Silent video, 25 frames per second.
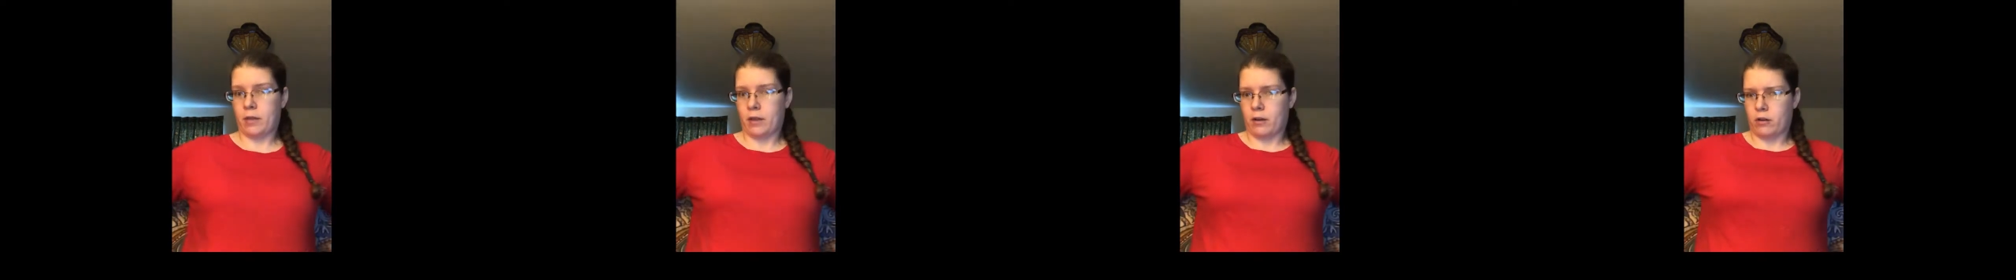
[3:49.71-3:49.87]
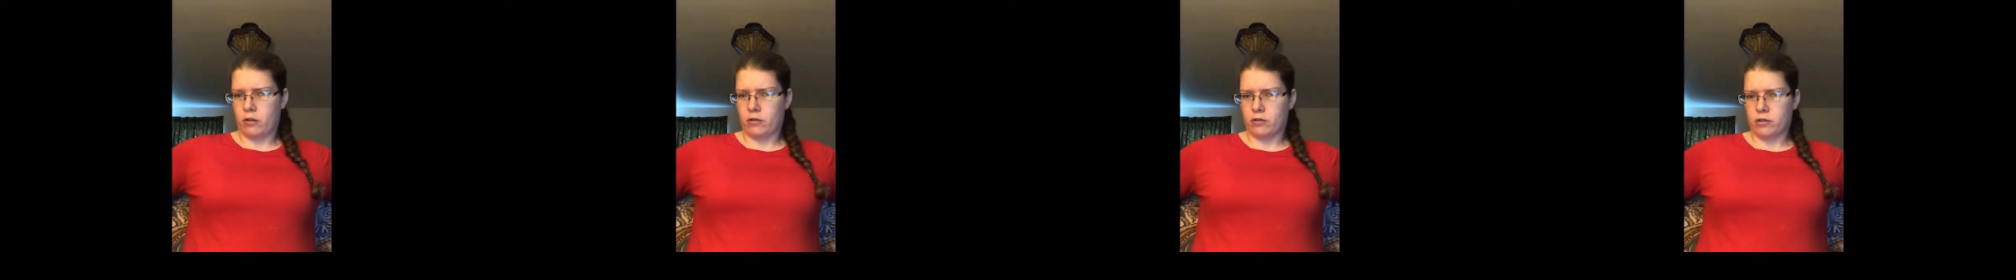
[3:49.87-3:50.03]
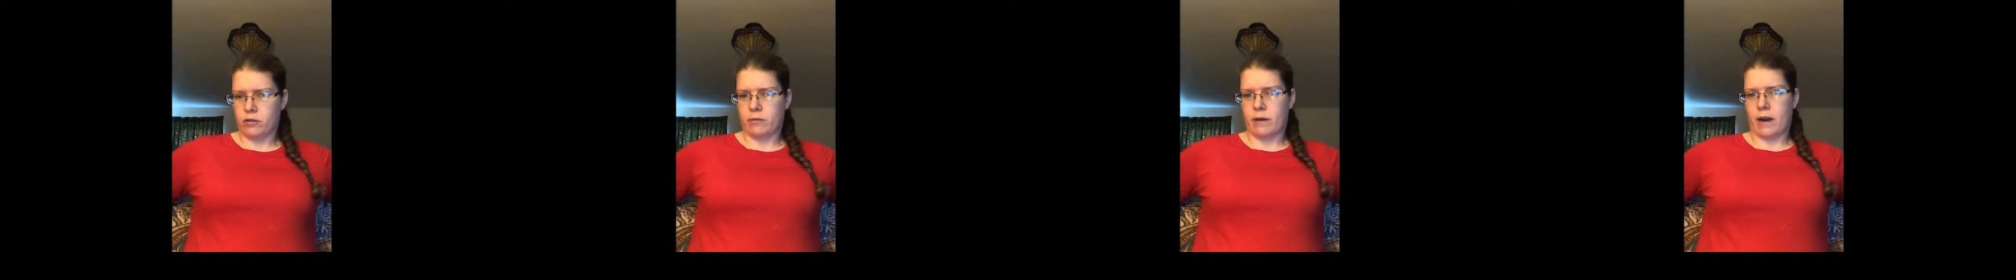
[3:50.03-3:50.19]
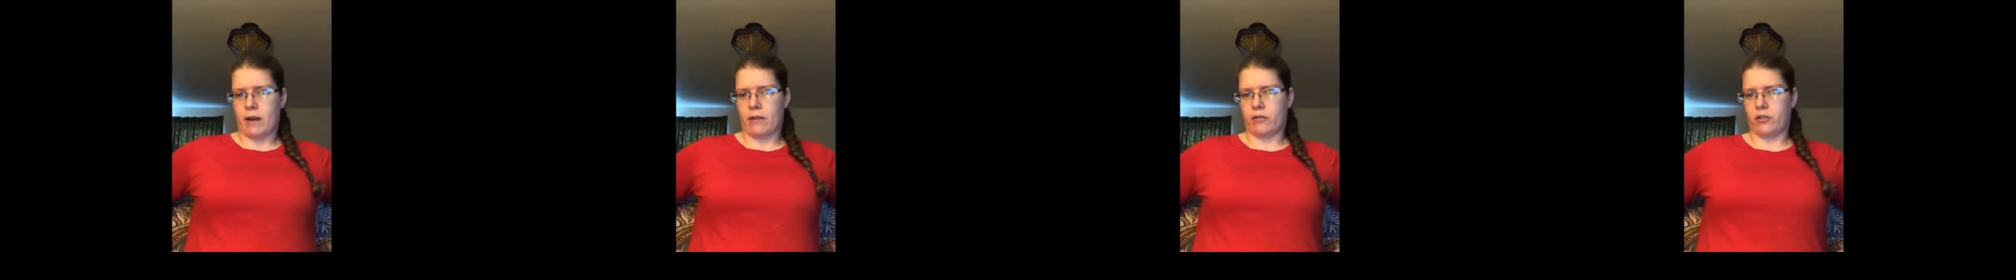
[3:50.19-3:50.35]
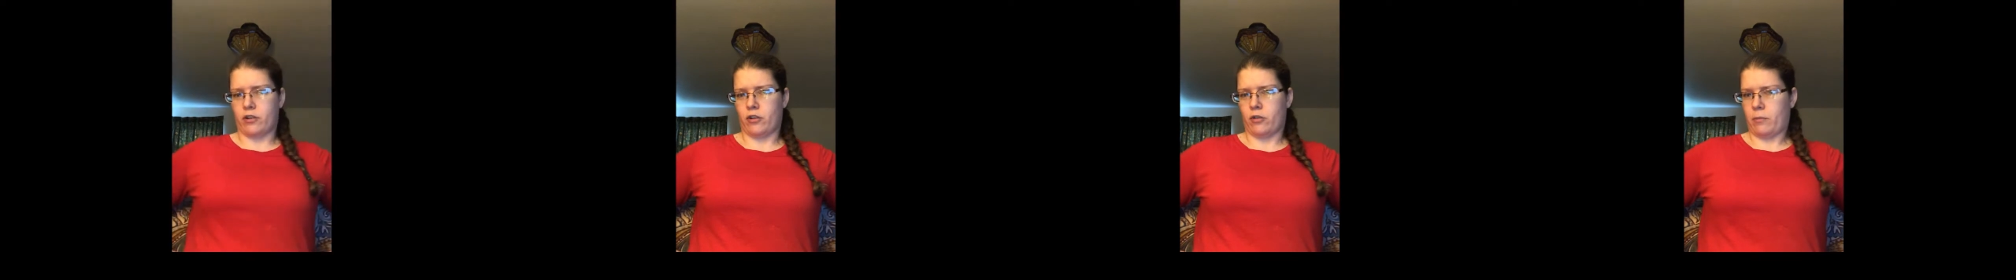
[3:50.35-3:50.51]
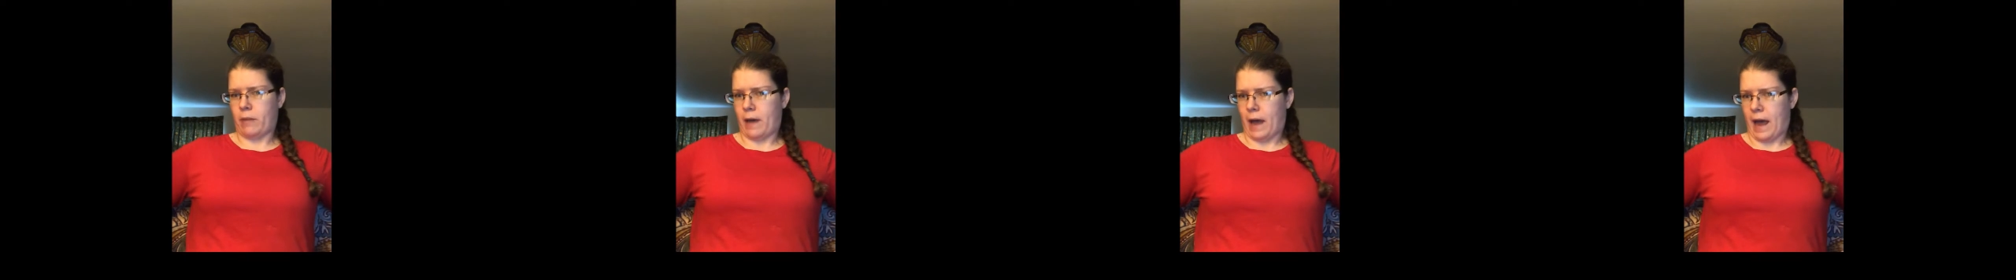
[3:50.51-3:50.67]
that goes
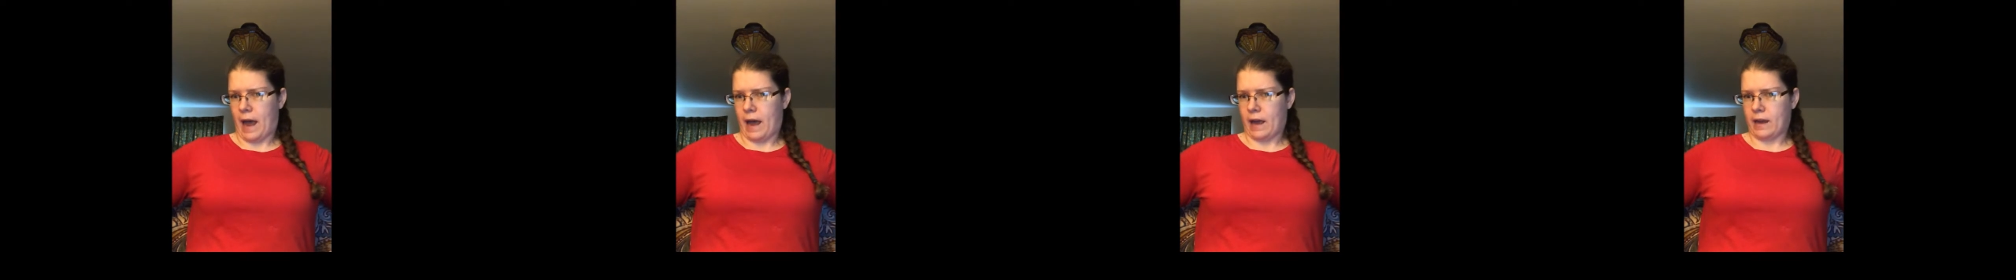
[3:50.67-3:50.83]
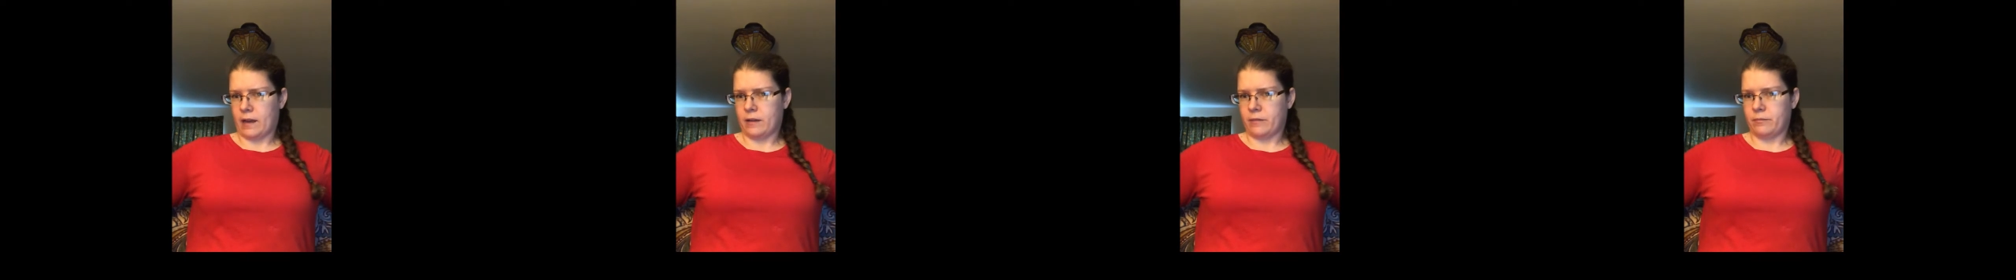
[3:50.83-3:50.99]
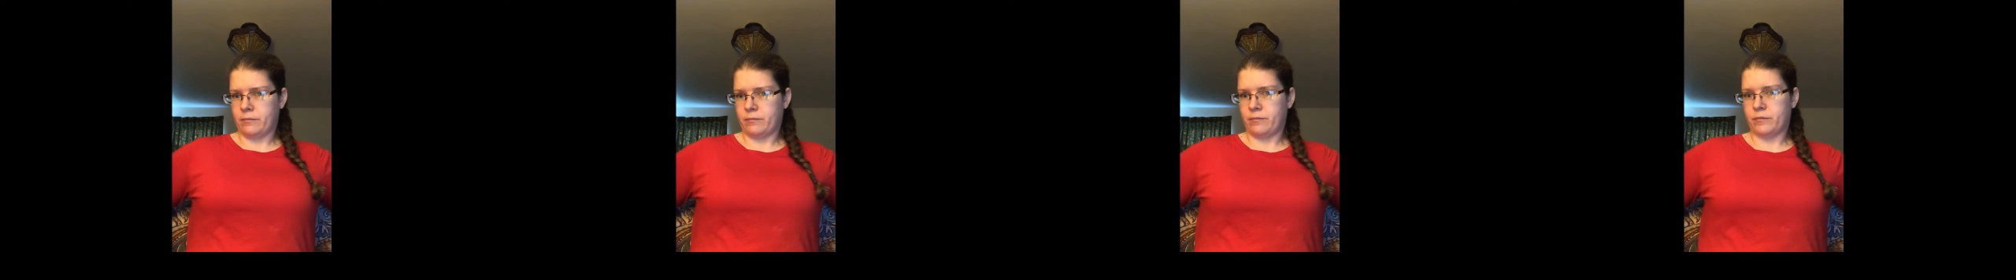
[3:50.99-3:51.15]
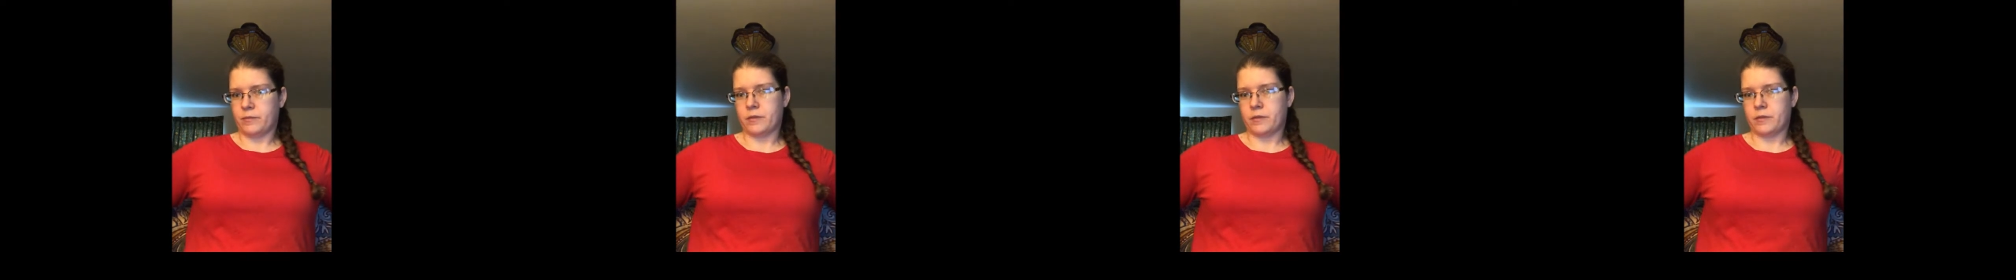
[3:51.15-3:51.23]
around your back.